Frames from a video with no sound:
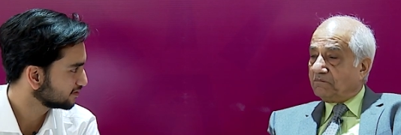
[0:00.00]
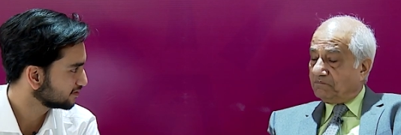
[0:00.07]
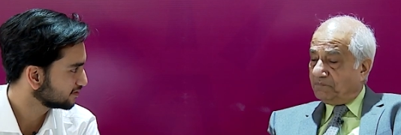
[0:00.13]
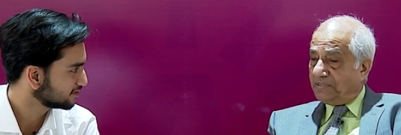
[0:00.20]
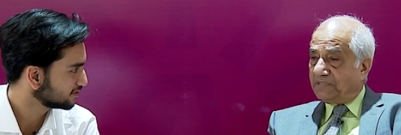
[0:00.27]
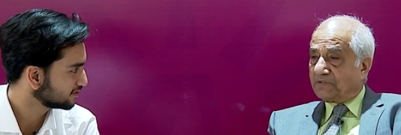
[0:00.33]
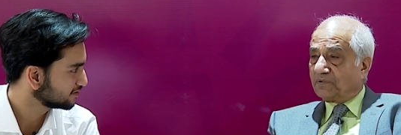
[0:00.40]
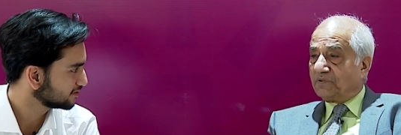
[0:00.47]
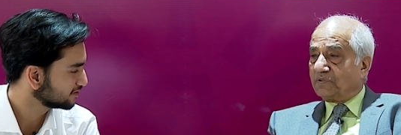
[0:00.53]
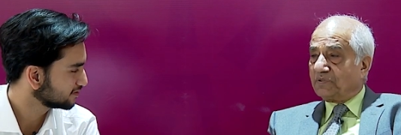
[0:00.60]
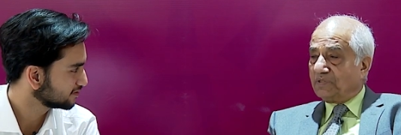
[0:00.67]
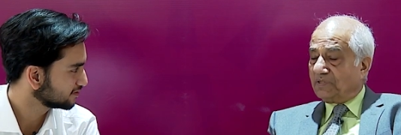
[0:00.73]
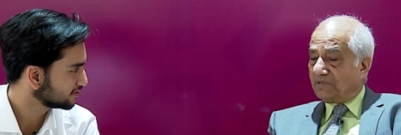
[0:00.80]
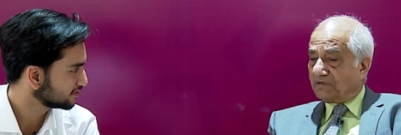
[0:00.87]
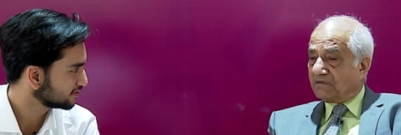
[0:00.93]
Speaker 1: be true to
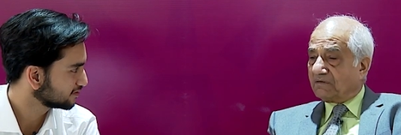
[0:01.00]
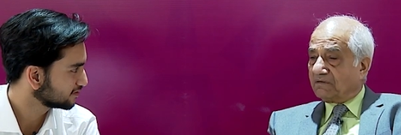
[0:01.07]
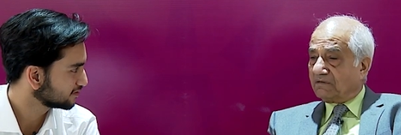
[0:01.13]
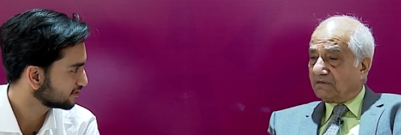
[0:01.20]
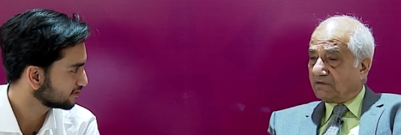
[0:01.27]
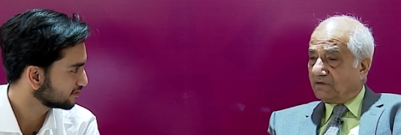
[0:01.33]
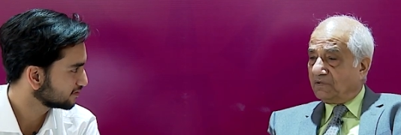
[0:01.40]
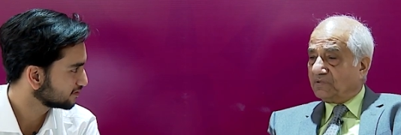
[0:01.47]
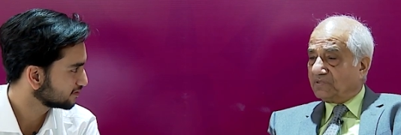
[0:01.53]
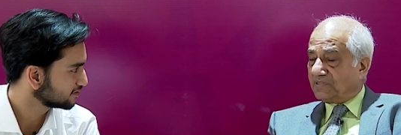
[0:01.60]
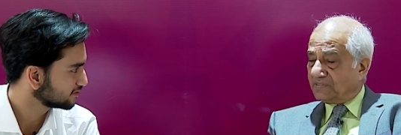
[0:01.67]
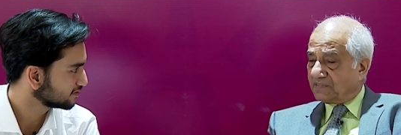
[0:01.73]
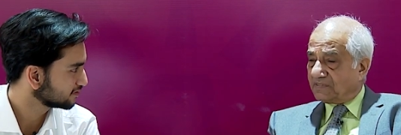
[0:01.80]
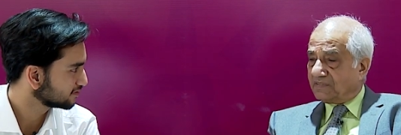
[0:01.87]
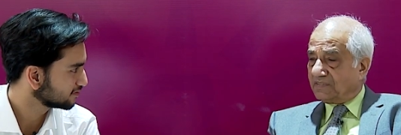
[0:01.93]
your
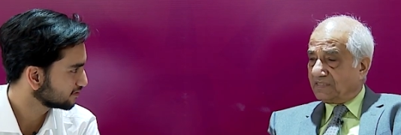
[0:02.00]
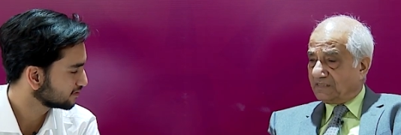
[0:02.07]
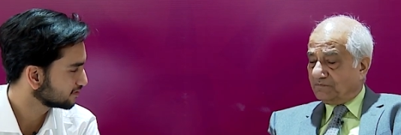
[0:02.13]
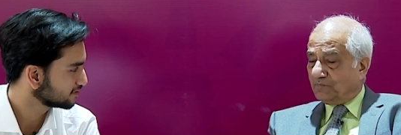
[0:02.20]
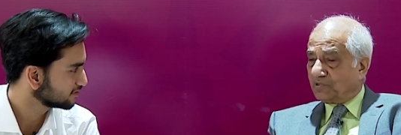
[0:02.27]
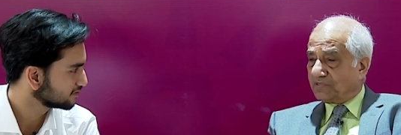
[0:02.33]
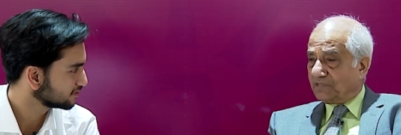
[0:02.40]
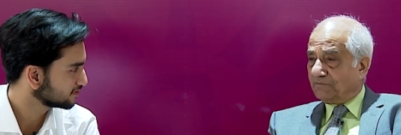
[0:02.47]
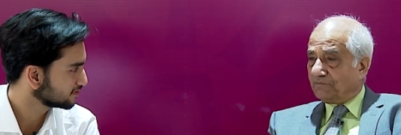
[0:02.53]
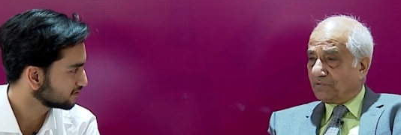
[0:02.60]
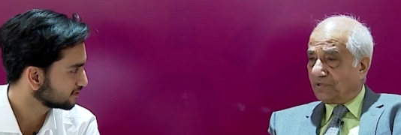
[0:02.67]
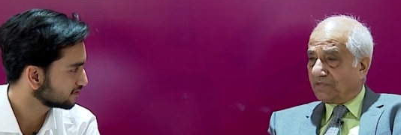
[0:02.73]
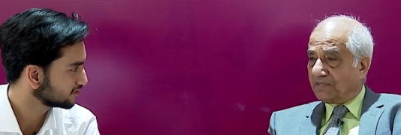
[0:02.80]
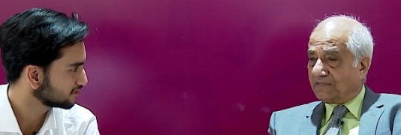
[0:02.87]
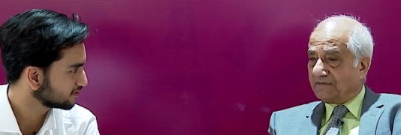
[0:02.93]
conscience, that is most
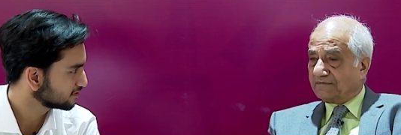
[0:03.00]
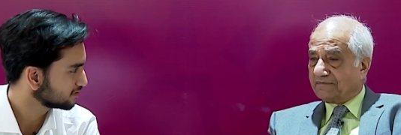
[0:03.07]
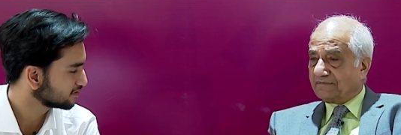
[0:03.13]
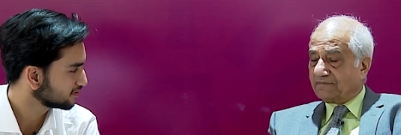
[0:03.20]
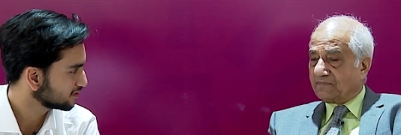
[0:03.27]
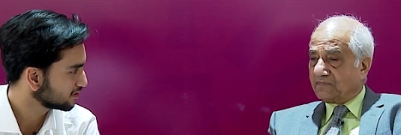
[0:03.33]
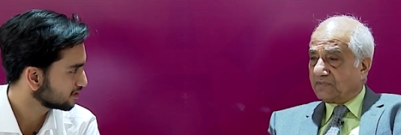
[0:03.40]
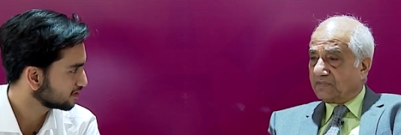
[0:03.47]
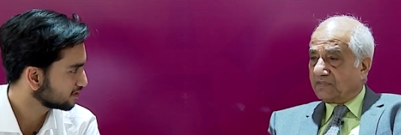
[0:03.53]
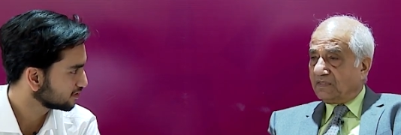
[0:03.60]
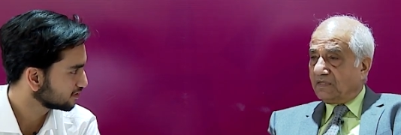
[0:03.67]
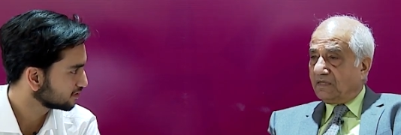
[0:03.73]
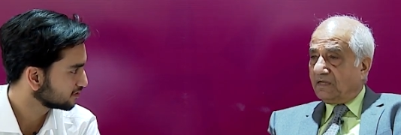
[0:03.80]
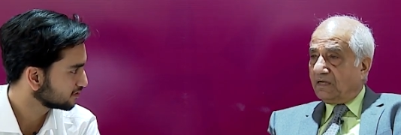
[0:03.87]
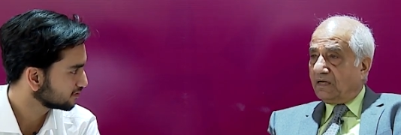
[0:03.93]
important.
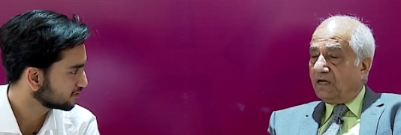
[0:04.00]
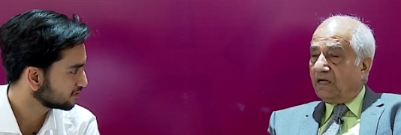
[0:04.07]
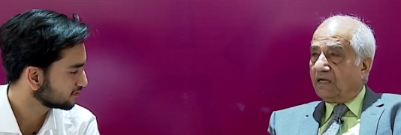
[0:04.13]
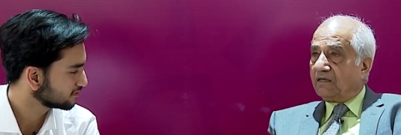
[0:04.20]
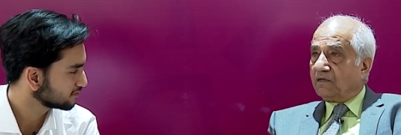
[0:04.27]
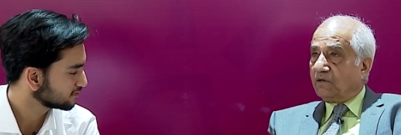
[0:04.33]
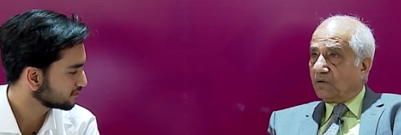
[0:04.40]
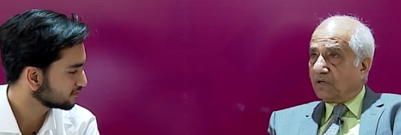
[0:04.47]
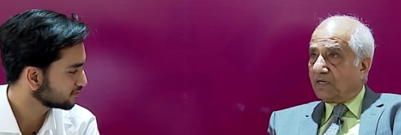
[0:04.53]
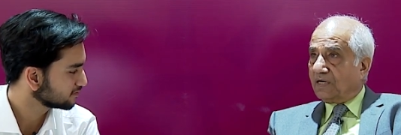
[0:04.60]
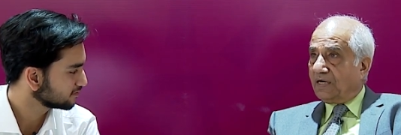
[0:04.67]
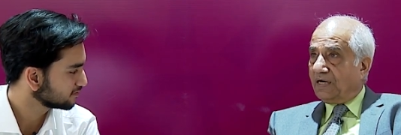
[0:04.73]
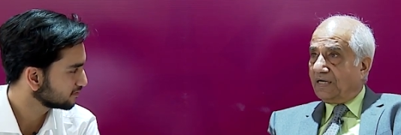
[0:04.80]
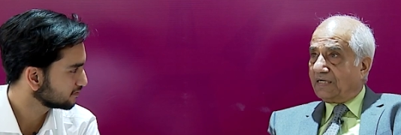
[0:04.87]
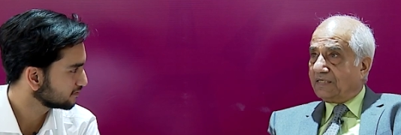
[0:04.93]
And look
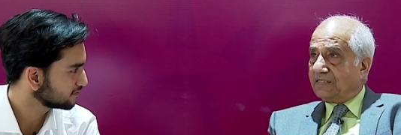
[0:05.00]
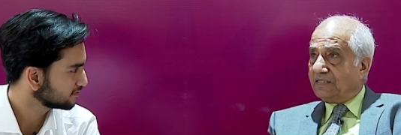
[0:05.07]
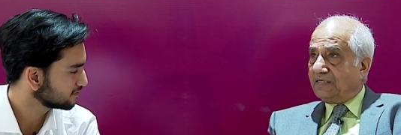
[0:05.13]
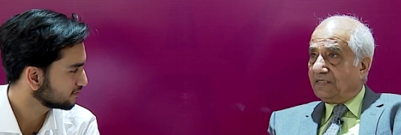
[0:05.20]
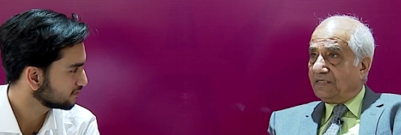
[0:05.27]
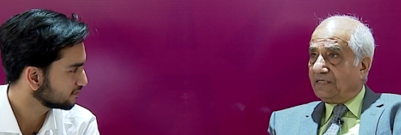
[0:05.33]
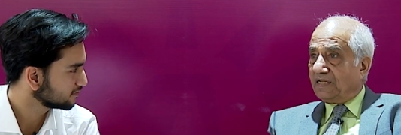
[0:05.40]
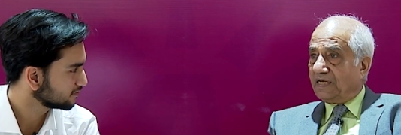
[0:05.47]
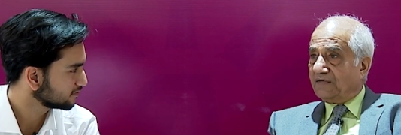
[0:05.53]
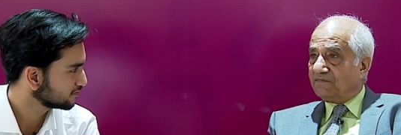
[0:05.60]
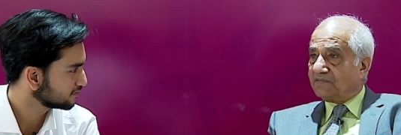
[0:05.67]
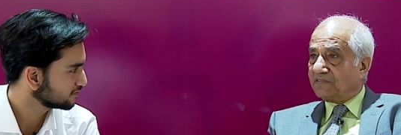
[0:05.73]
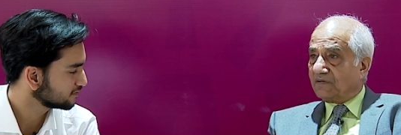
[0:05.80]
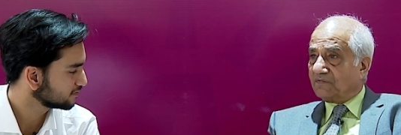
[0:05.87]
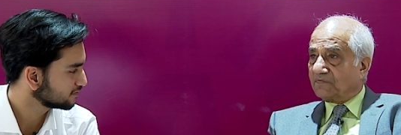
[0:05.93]
at the
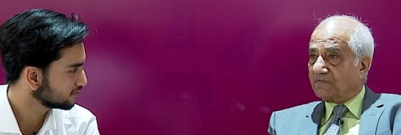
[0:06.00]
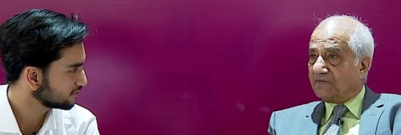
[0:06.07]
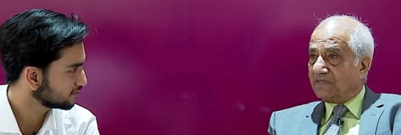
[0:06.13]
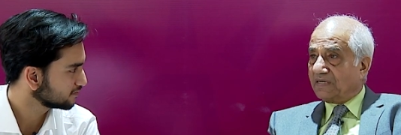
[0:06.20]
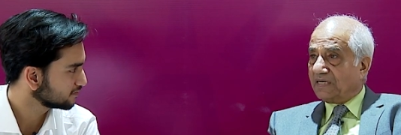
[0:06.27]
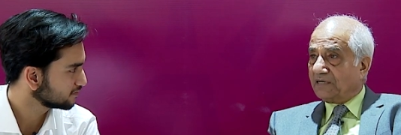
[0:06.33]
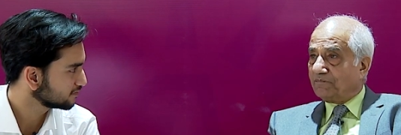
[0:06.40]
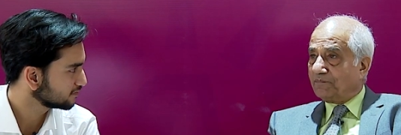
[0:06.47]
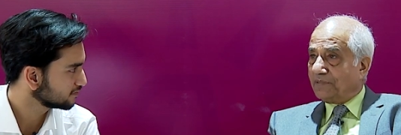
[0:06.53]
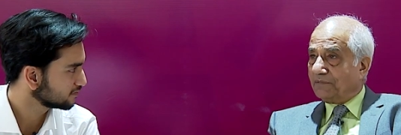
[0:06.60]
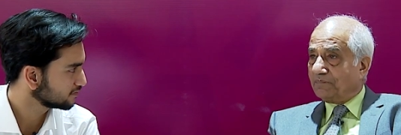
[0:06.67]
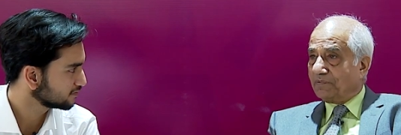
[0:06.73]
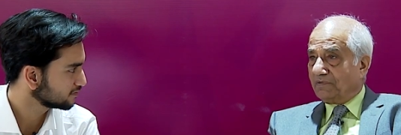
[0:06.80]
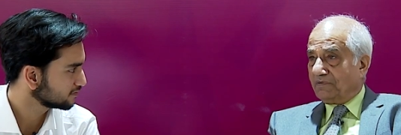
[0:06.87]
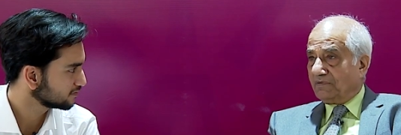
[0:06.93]
lives of great
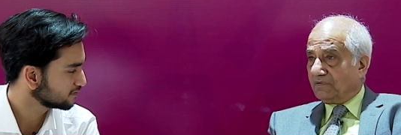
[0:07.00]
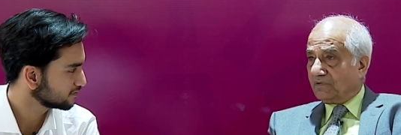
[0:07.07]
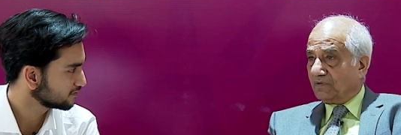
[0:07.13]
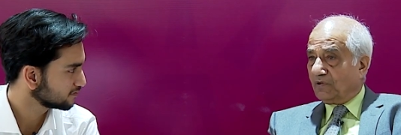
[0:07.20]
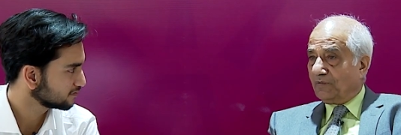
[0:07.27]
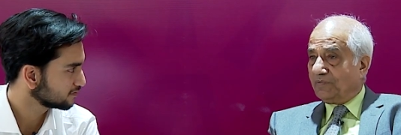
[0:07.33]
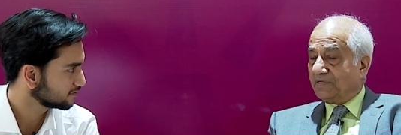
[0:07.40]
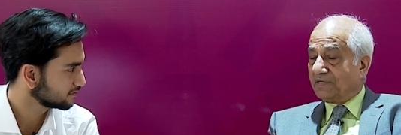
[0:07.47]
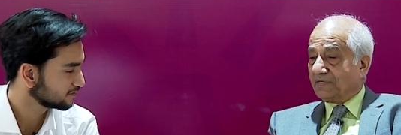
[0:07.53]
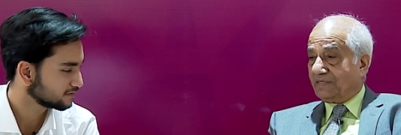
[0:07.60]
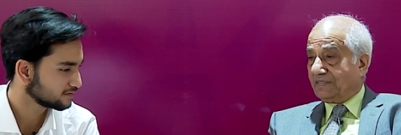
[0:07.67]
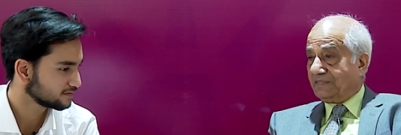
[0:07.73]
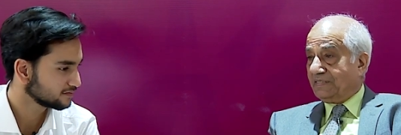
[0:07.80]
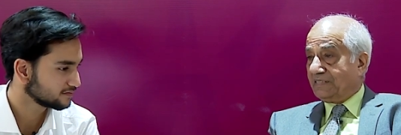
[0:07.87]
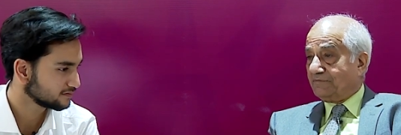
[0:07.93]
people who have been
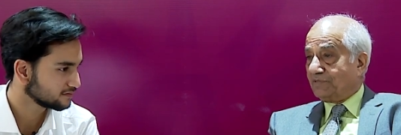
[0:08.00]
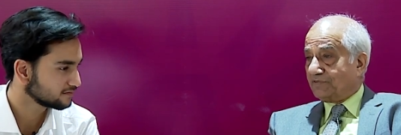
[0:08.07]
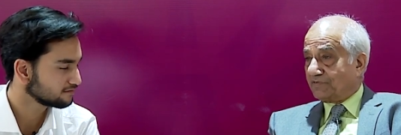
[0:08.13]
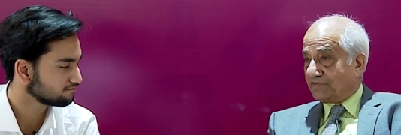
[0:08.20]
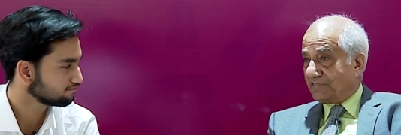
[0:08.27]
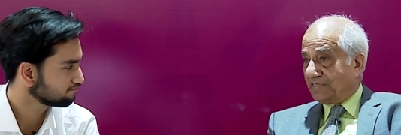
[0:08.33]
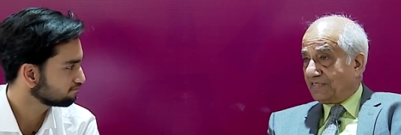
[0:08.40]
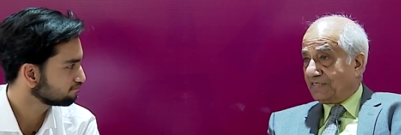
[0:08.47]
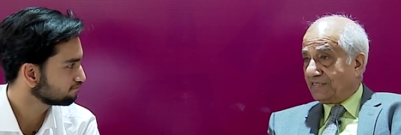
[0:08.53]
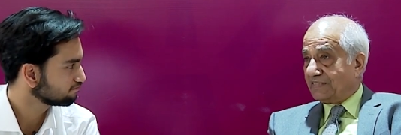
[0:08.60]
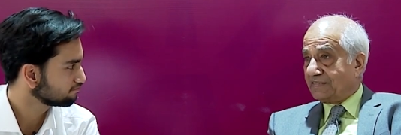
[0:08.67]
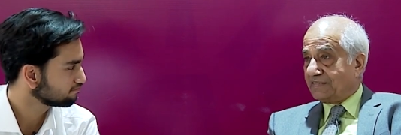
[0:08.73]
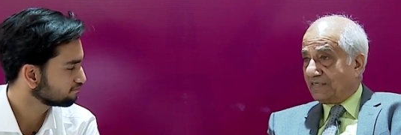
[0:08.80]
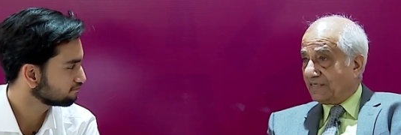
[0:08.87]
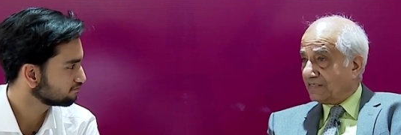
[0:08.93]
recognized by society
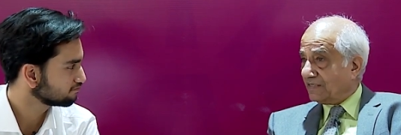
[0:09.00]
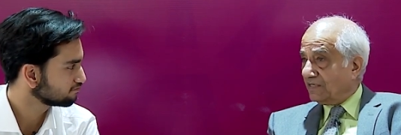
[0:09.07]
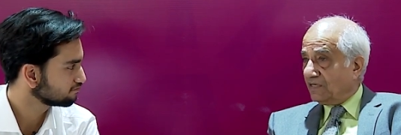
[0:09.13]
as great,